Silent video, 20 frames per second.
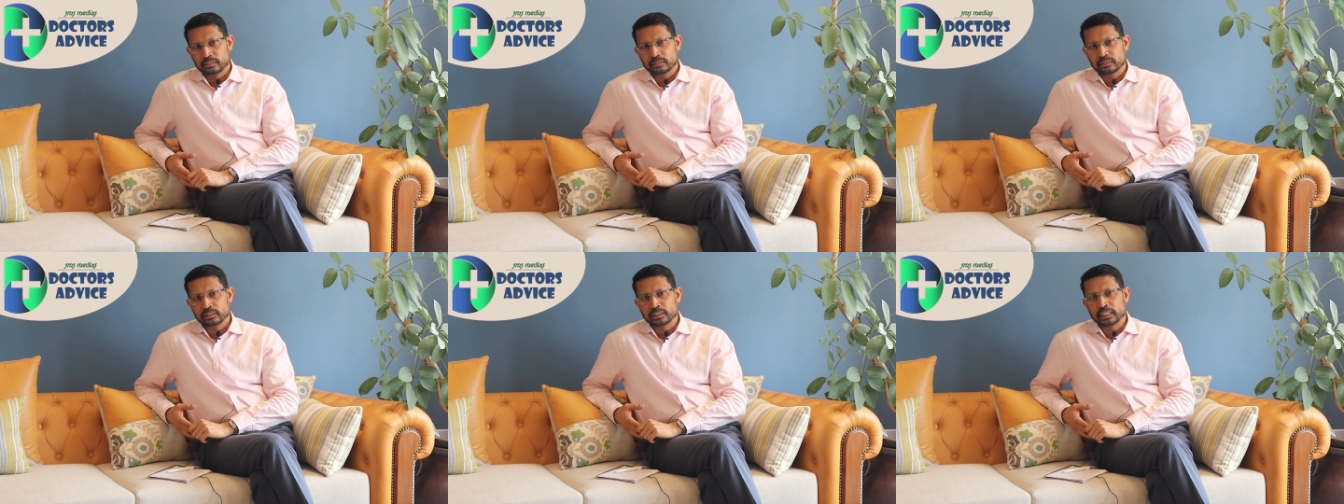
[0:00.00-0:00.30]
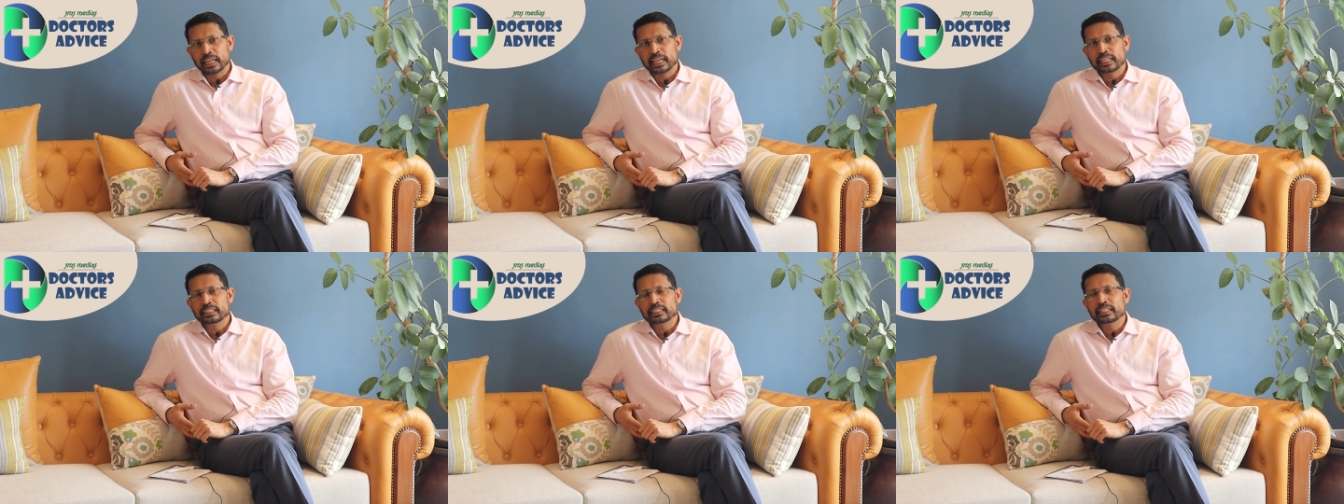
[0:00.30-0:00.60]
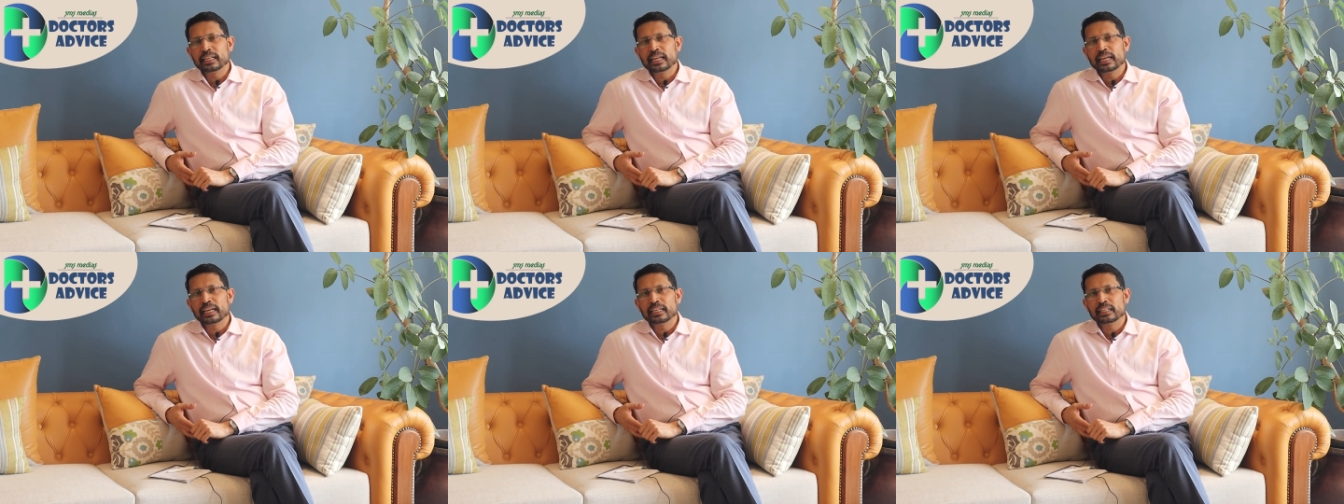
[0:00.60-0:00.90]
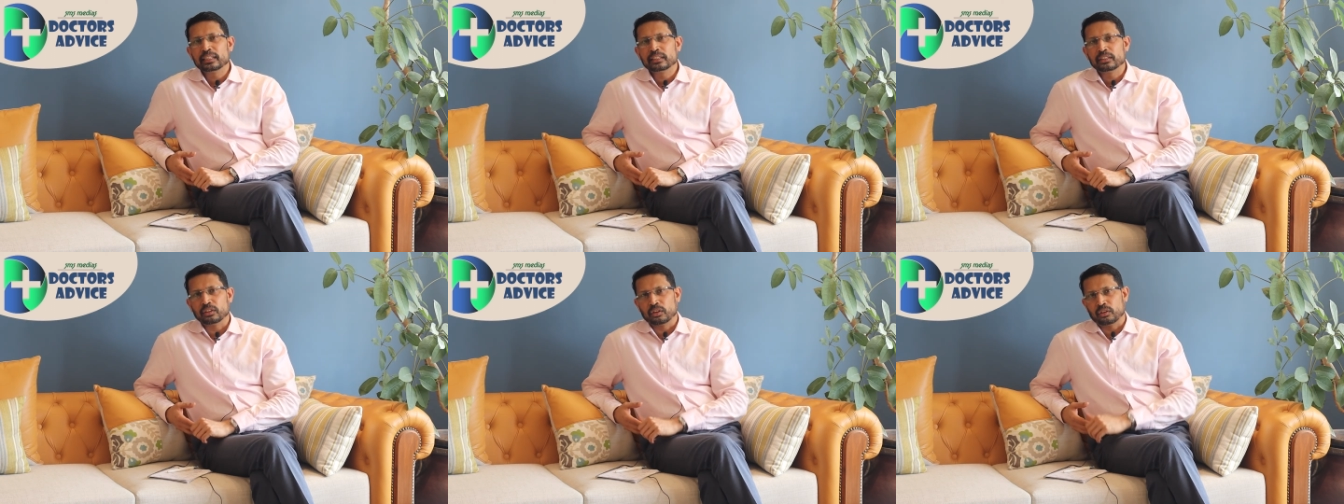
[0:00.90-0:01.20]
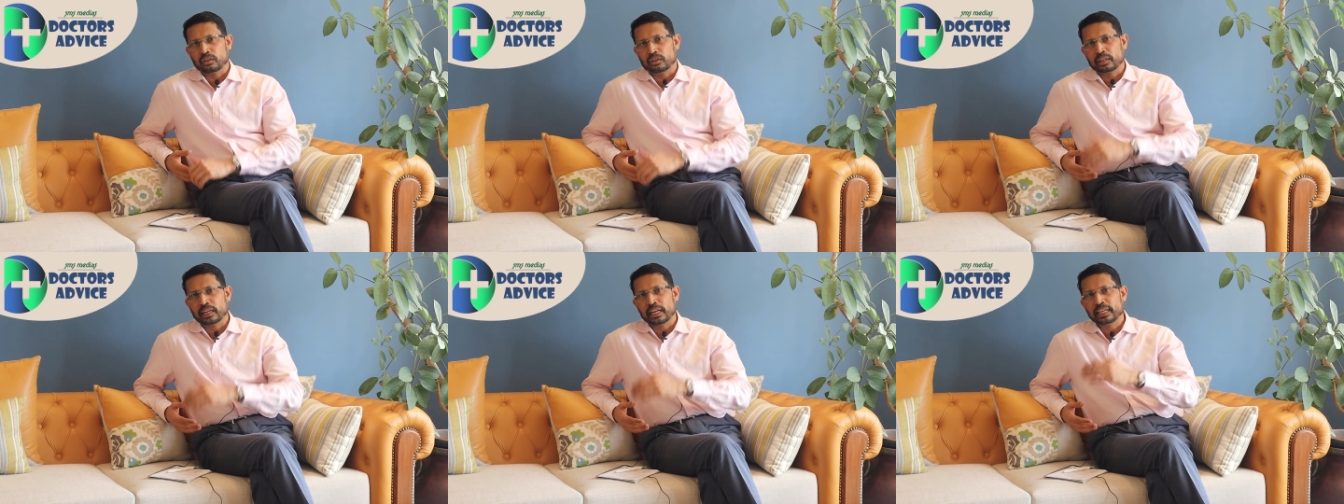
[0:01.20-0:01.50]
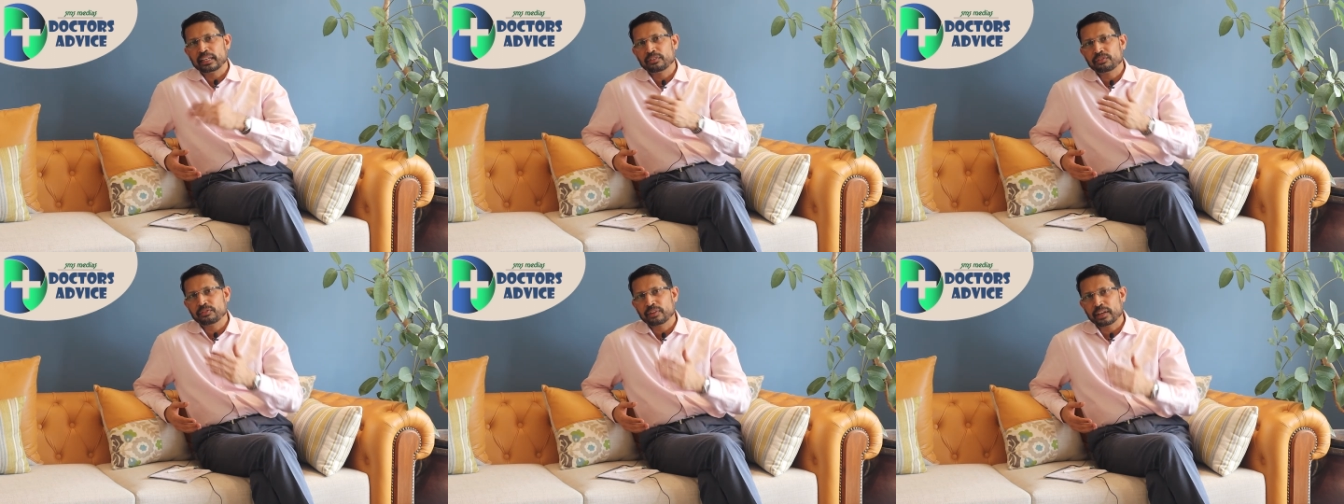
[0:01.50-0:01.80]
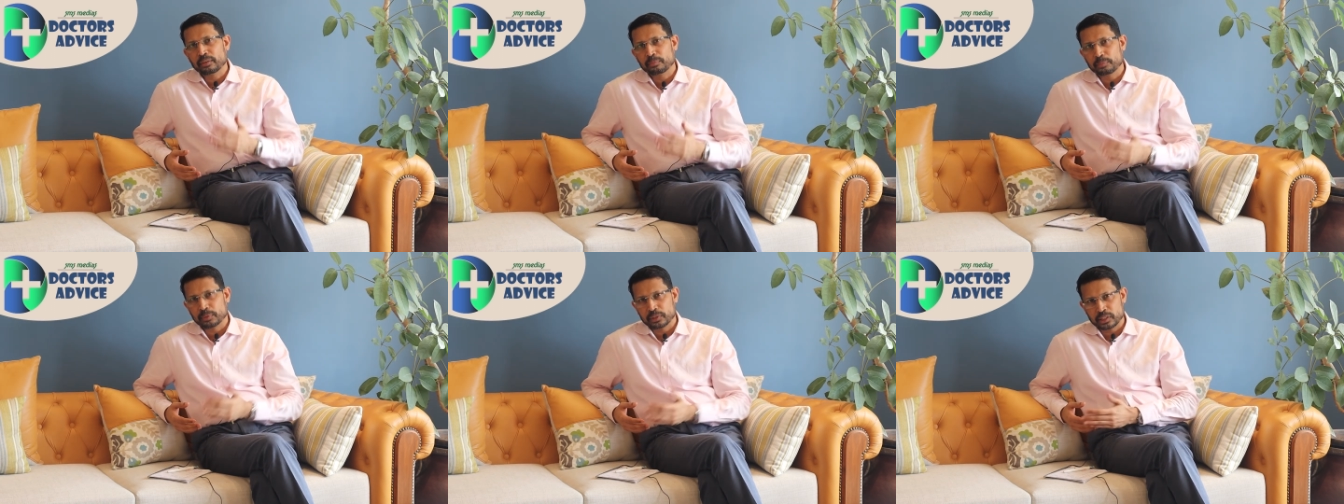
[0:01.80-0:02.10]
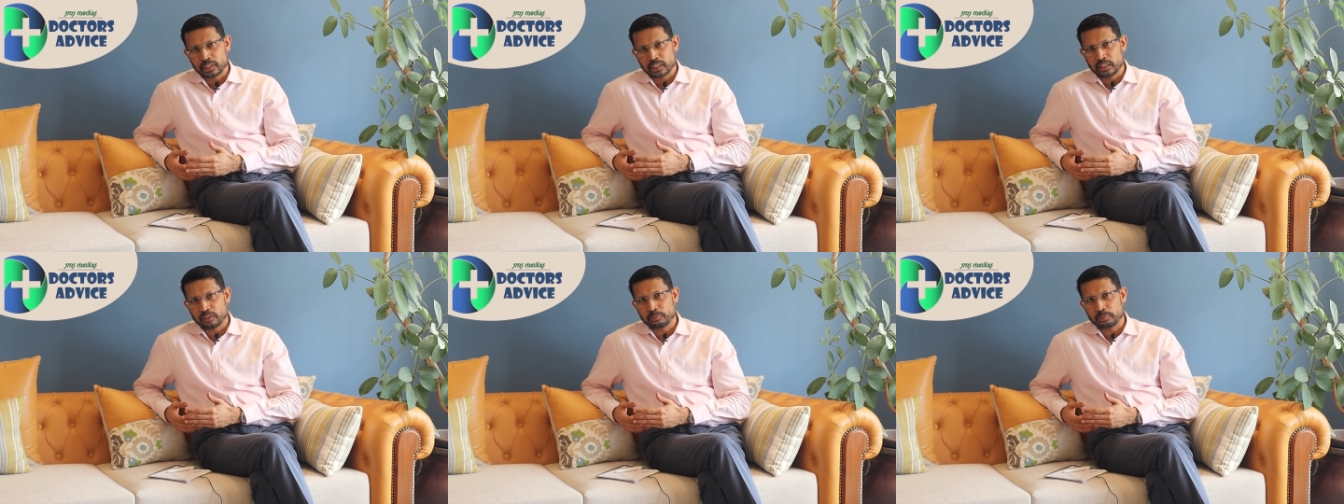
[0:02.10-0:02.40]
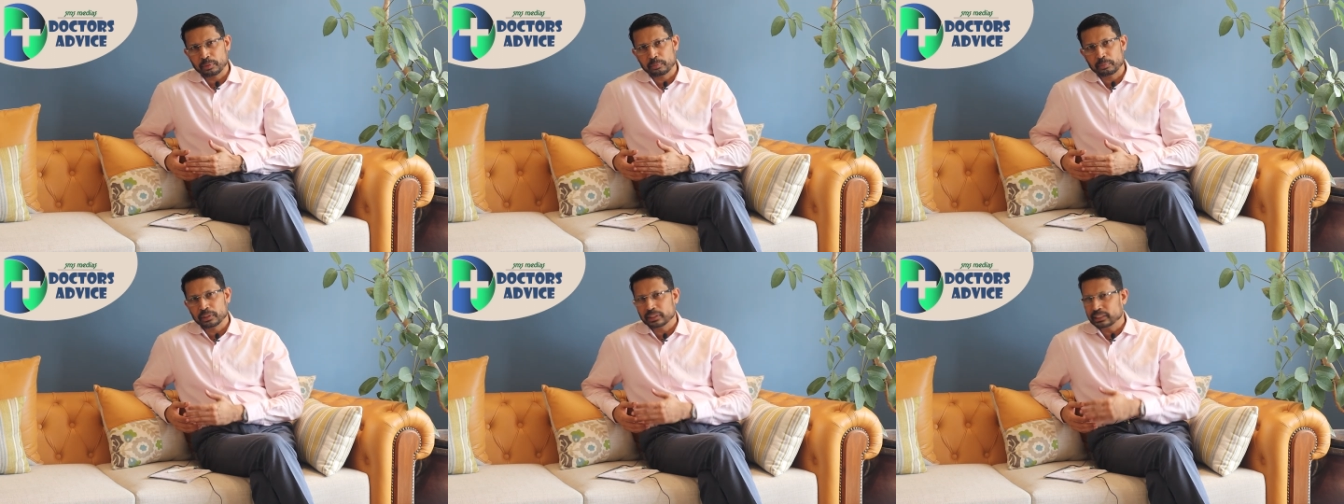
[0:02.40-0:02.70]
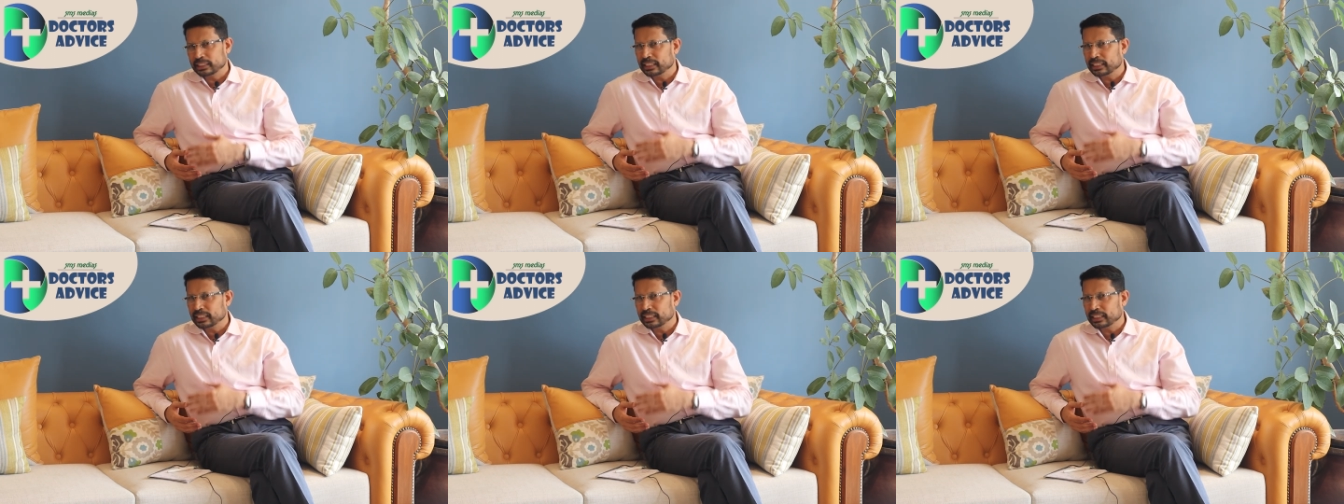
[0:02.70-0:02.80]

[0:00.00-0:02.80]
99 or 95% of people